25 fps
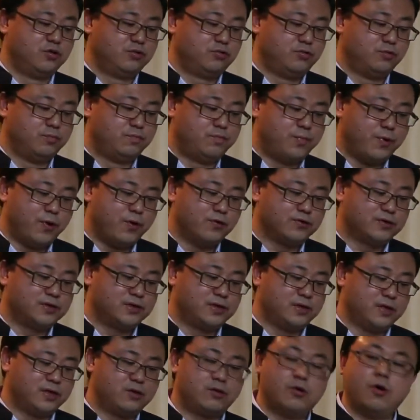to
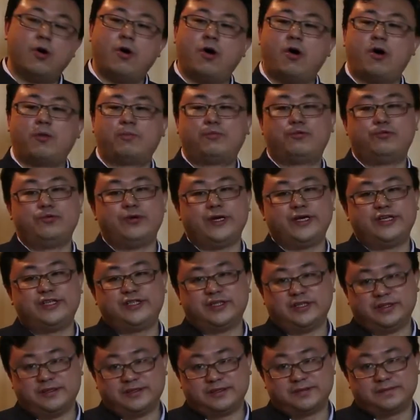boost
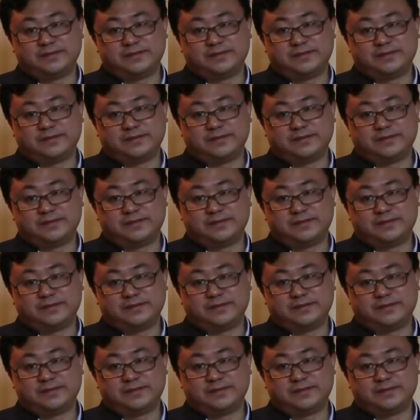cooperation.